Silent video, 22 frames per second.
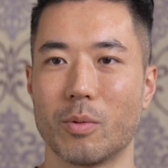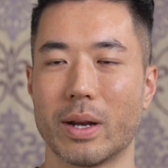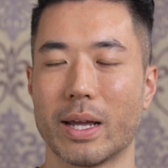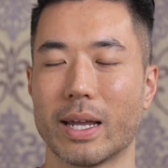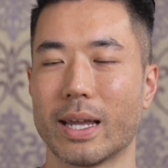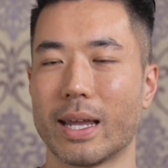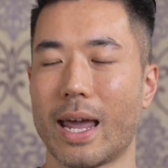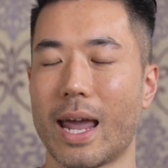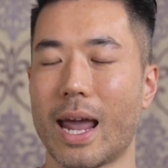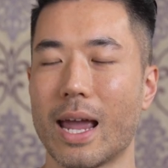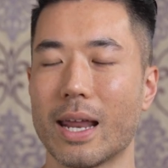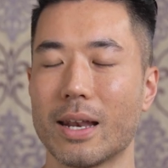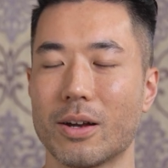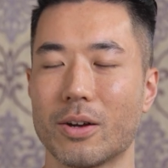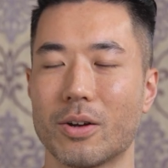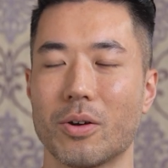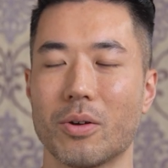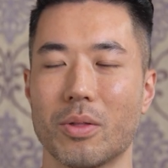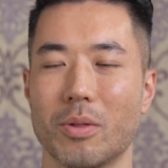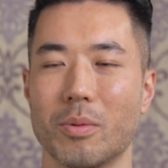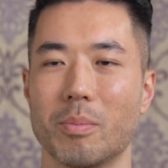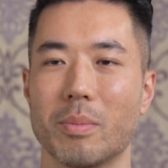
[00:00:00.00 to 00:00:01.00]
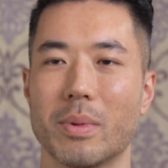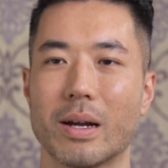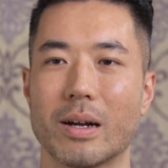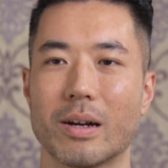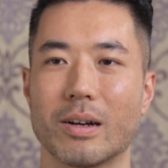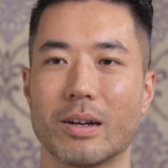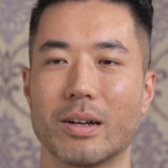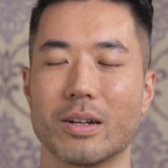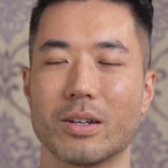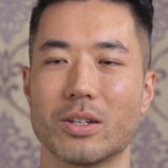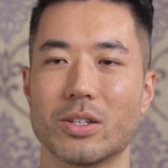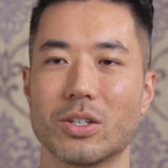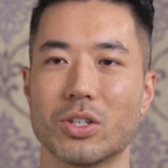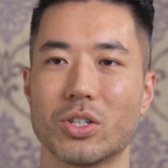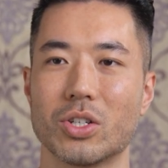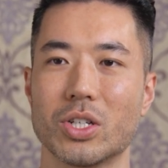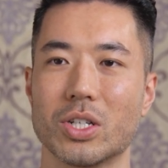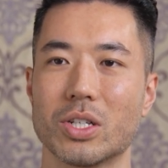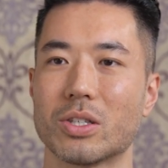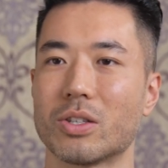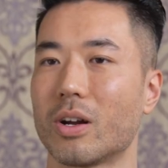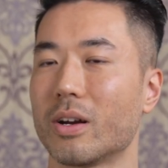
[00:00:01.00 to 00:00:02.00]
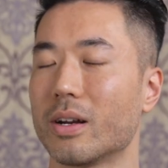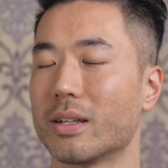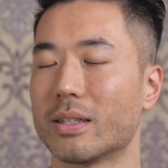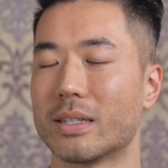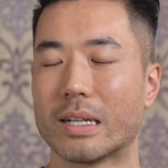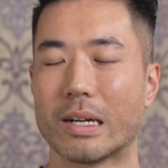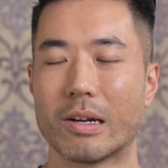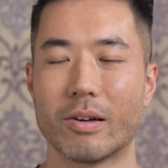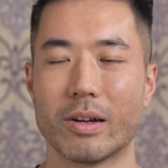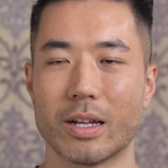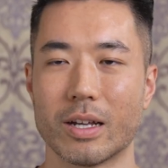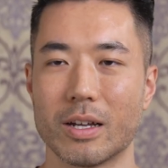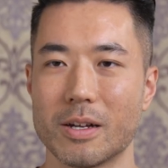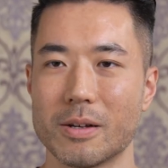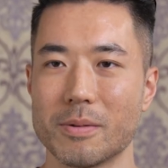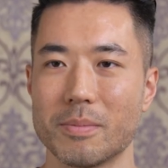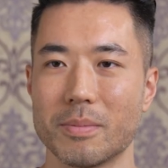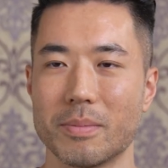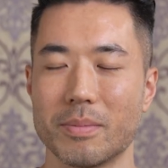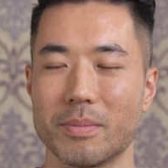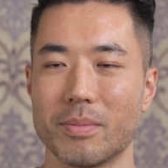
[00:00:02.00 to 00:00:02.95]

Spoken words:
When I handed her the mirror, she started tearing up.